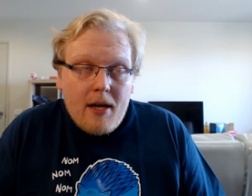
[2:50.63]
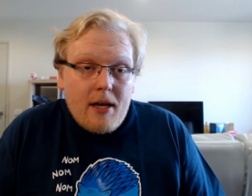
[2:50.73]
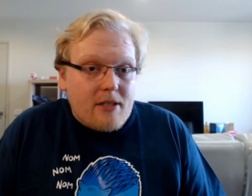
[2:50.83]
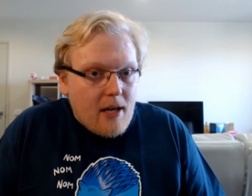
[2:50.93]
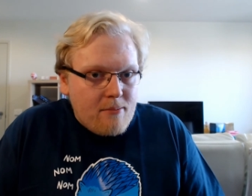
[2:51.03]

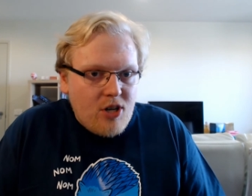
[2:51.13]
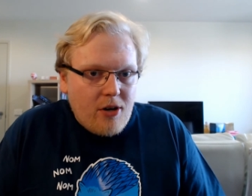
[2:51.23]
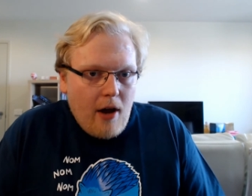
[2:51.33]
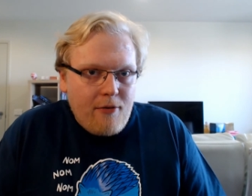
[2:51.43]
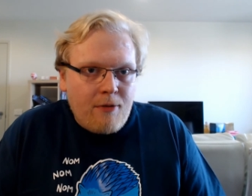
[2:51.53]
Some
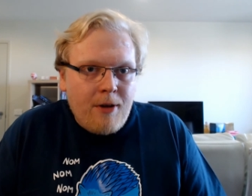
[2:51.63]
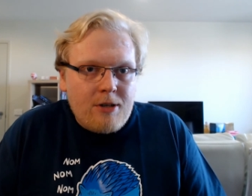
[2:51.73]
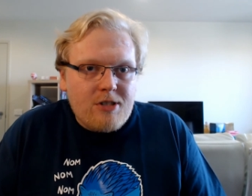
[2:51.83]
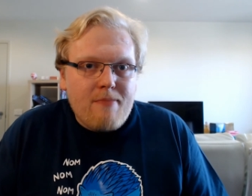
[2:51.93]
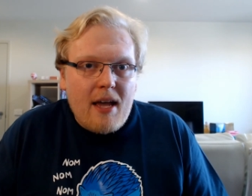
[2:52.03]
geographic
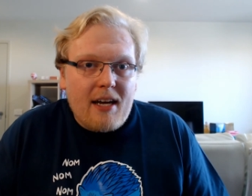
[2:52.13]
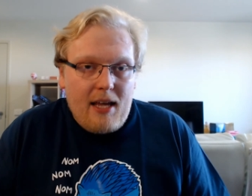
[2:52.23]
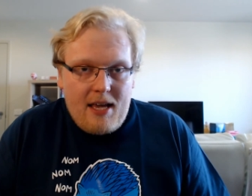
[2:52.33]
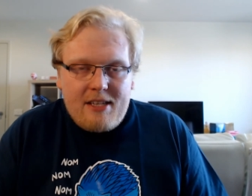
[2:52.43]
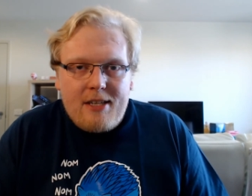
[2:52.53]
features make it
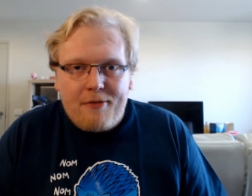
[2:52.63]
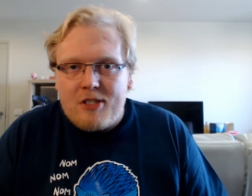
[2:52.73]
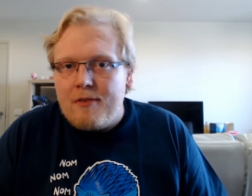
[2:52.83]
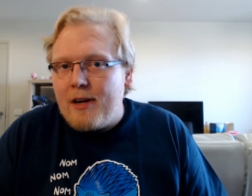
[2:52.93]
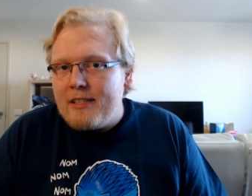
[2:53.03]
easier for
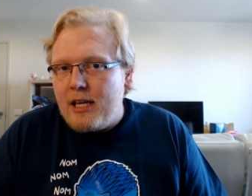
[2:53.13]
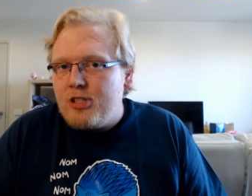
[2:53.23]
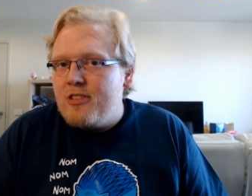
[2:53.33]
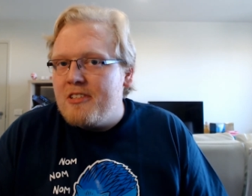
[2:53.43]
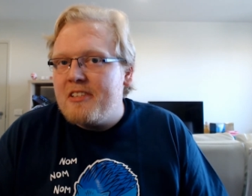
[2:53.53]

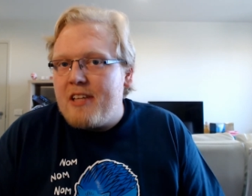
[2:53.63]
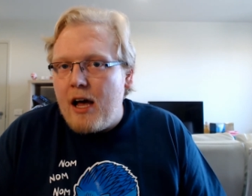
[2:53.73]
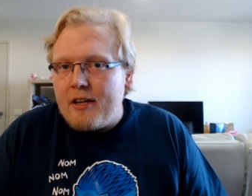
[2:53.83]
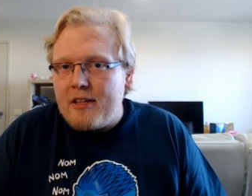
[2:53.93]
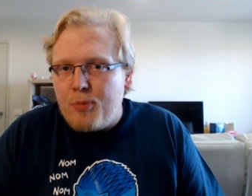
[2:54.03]
civilizations to
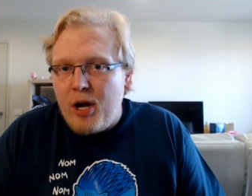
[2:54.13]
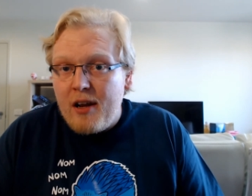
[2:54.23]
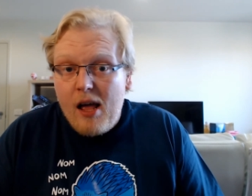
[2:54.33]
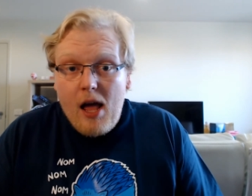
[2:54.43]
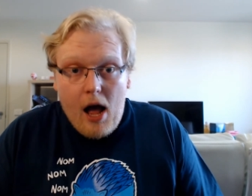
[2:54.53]
start and spread,
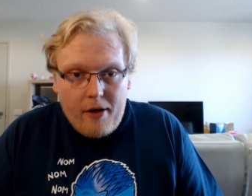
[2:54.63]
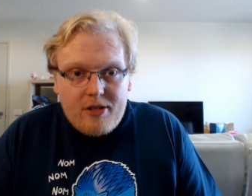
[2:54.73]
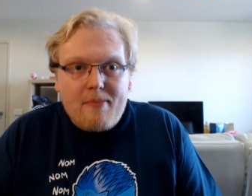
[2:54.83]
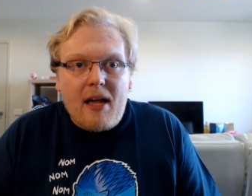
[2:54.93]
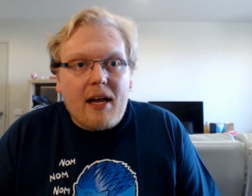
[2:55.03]

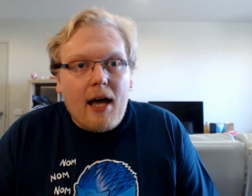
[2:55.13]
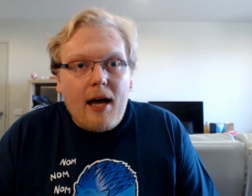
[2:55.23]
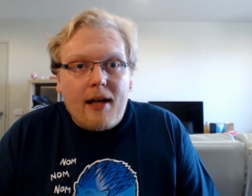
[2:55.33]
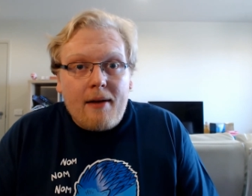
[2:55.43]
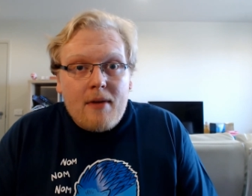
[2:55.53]
others make it
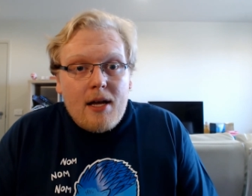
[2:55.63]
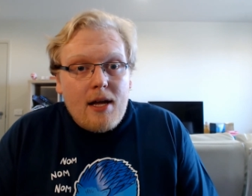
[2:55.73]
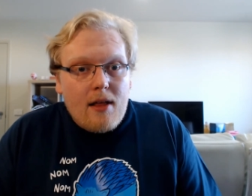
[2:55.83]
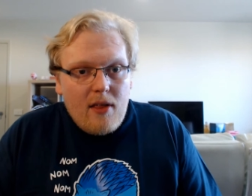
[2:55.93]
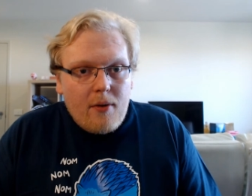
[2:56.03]
harder.
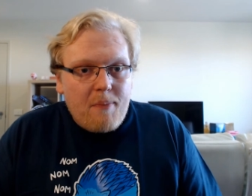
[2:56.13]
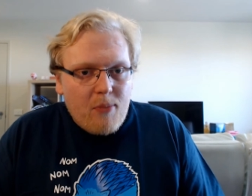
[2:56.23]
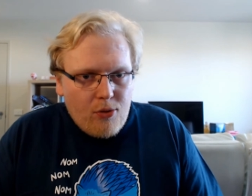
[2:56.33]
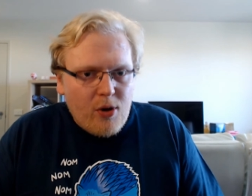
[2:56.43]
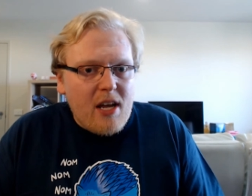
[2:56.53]
There are
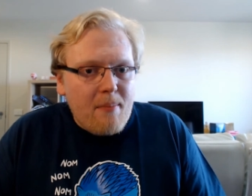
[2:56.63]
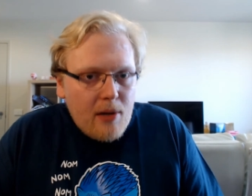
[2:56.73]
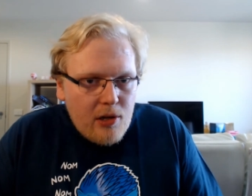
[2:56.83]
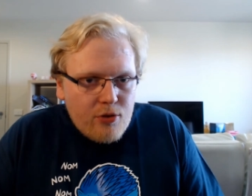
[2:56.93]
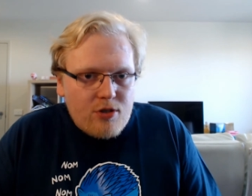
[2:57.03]
three
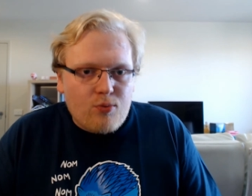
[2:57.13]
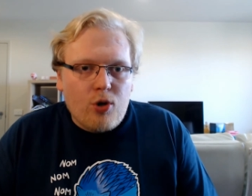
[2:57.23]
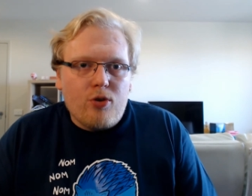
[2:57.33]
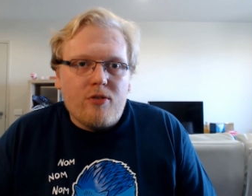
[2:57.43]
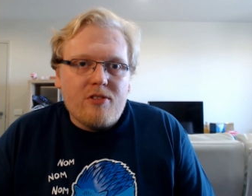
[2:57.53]
loose
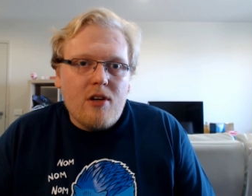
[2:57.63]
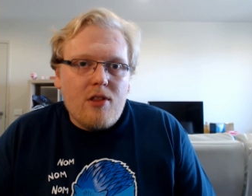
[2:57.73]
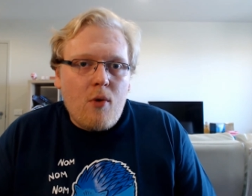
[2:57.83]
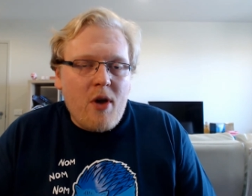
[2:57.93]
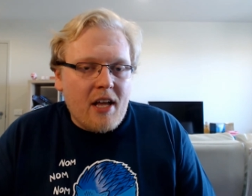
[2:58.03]
rules
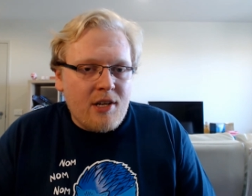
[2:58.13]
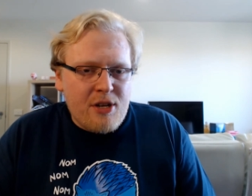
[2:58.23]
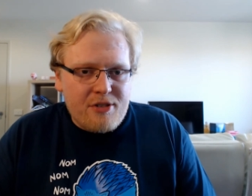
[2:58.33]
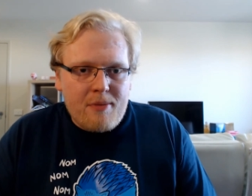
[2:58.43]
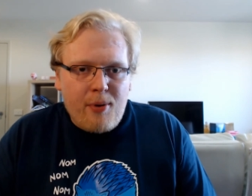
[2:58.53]
that we can
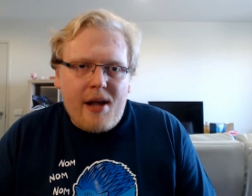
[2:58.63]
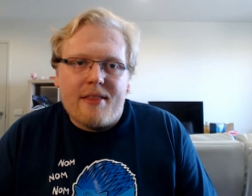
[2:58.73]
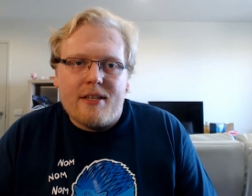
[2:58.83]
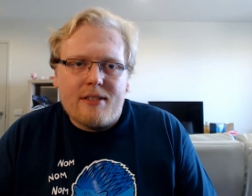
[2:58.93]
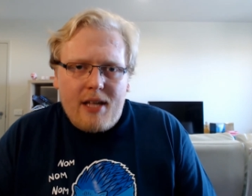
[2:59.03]
use to break
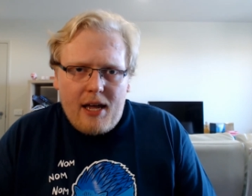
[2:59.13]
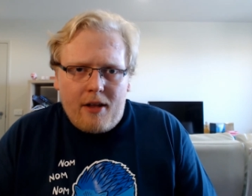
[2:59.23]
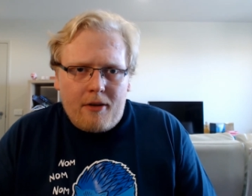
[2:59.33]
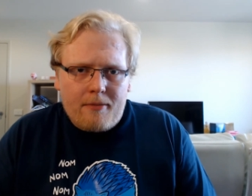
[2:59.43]
this down.